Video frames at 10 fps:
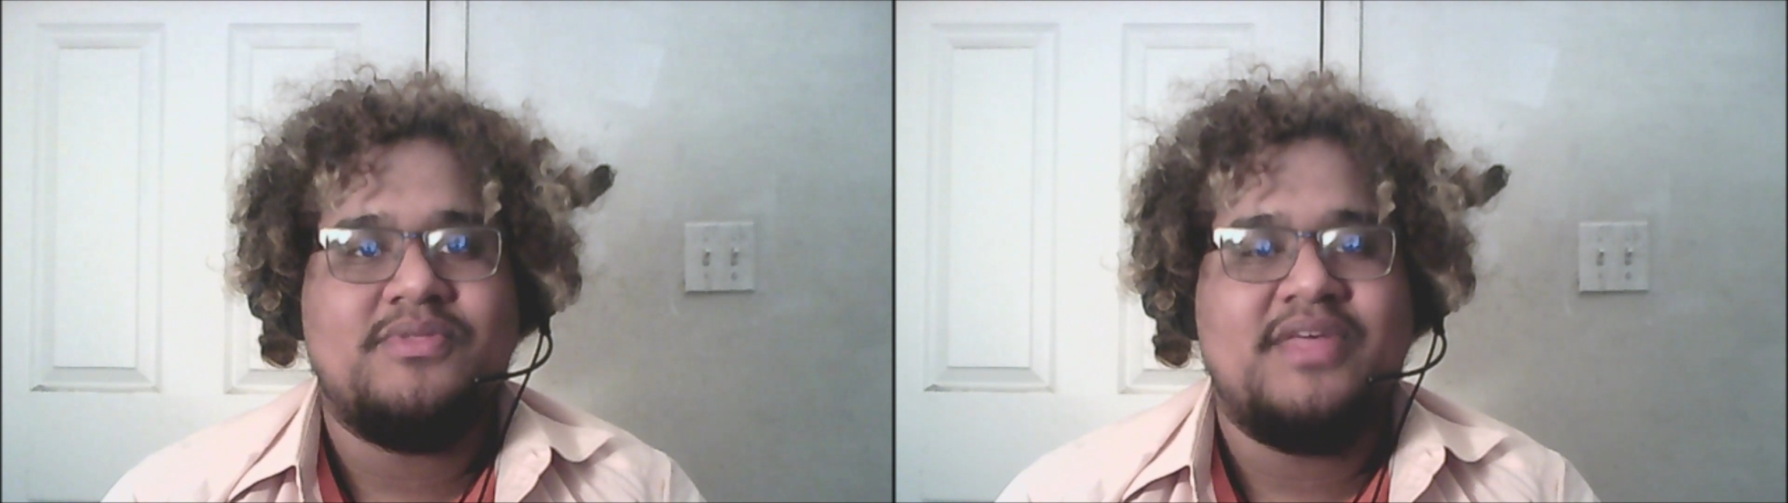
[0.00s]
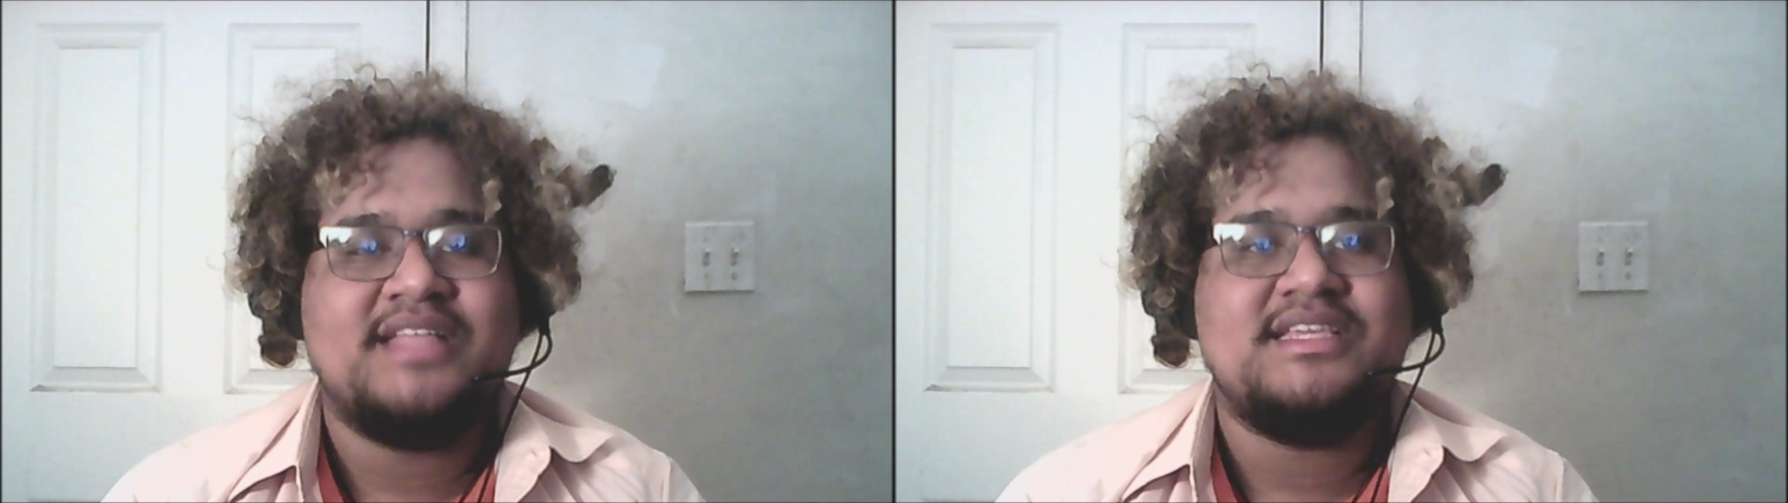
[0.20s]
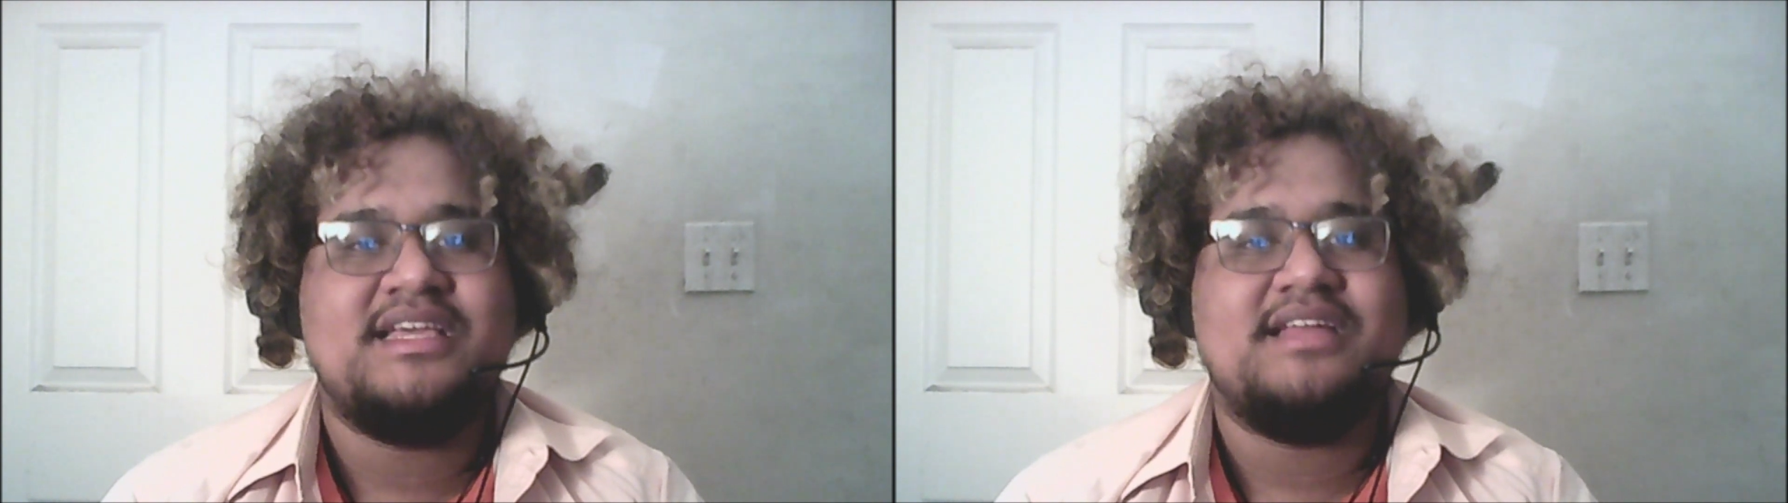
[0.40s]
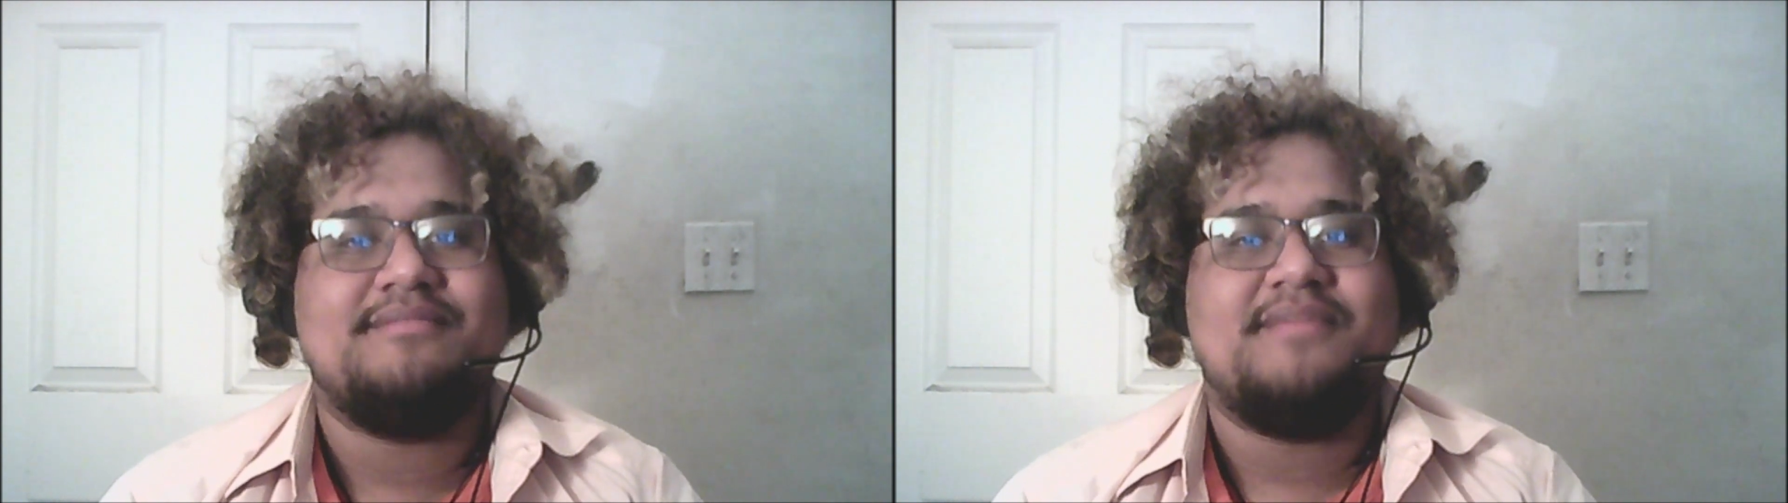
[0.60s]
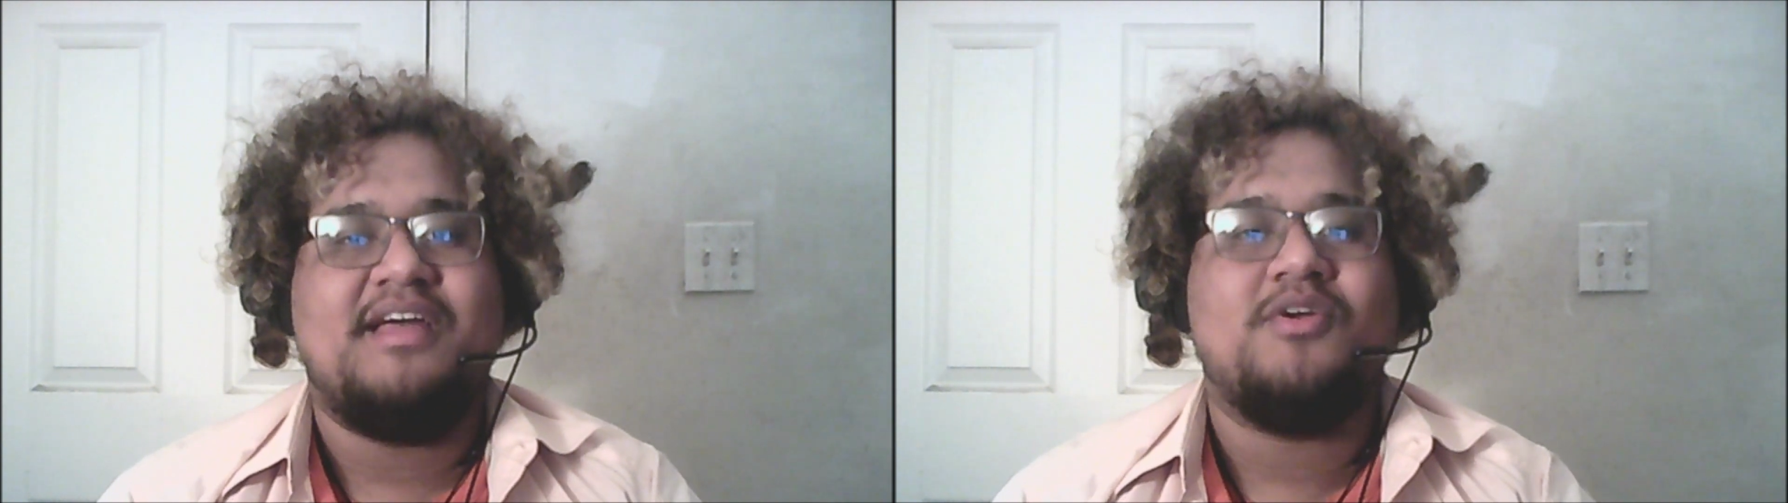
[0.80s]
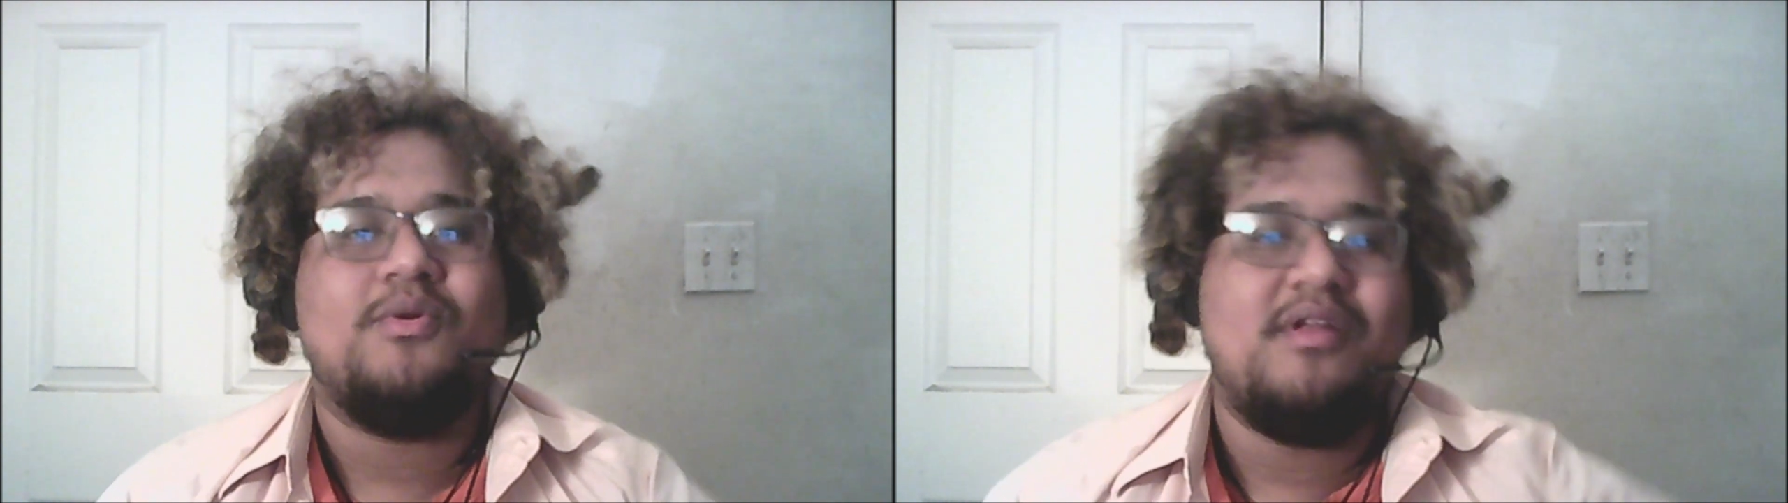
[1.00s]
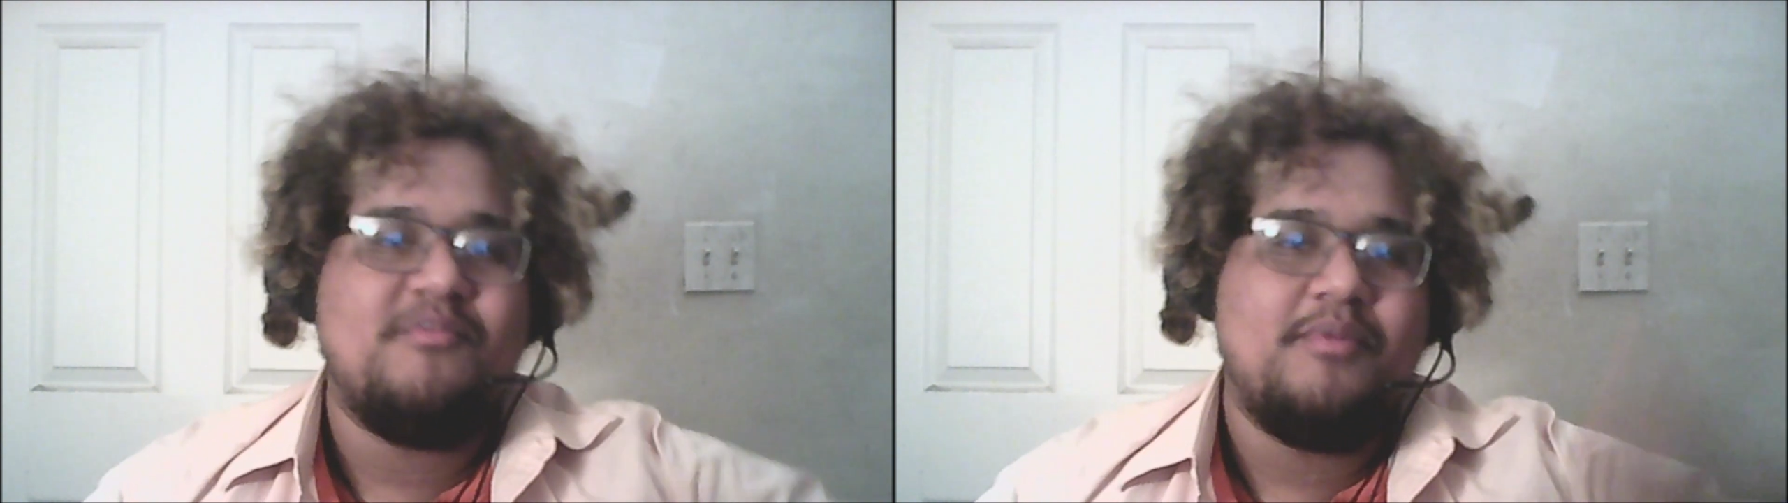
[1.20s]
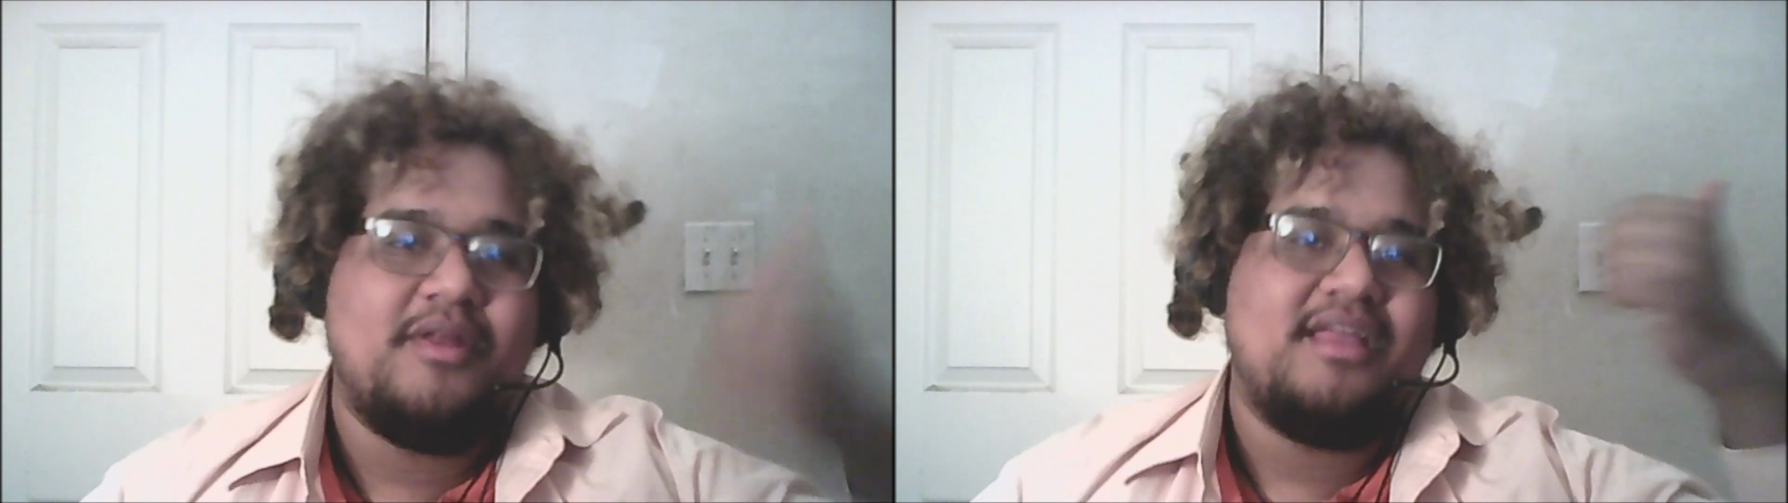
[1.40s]
that's it. Have a good one,
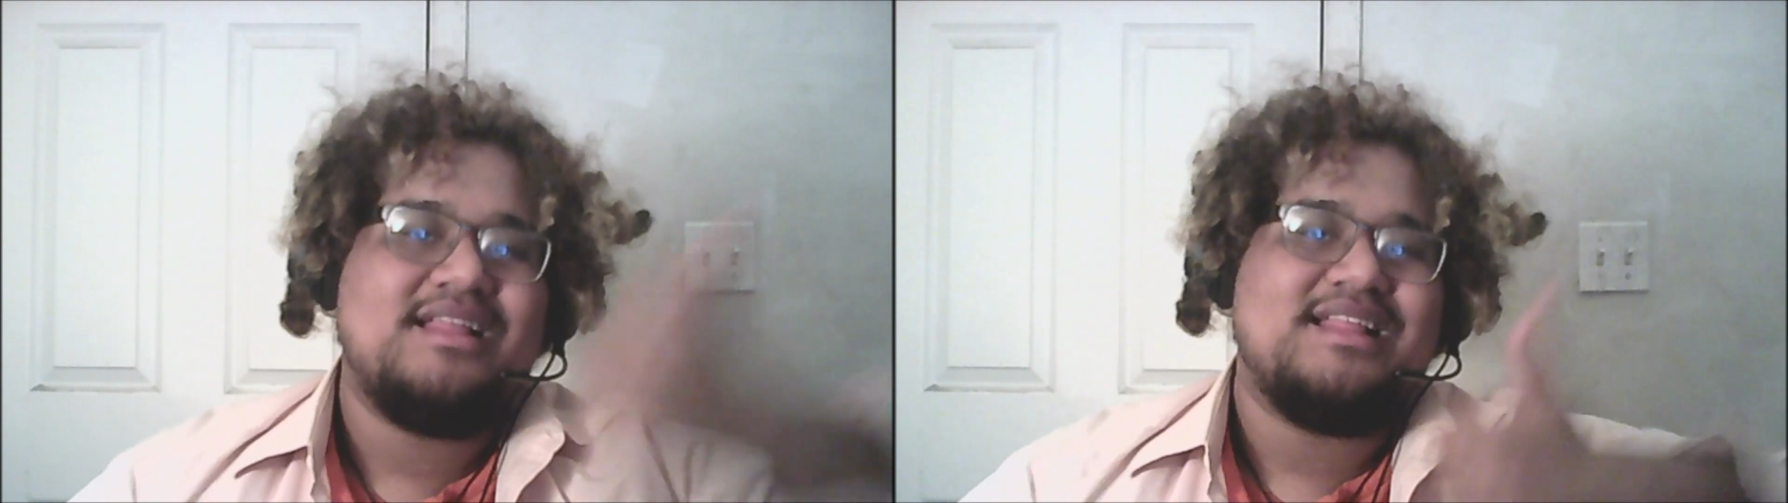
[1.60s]
everybody.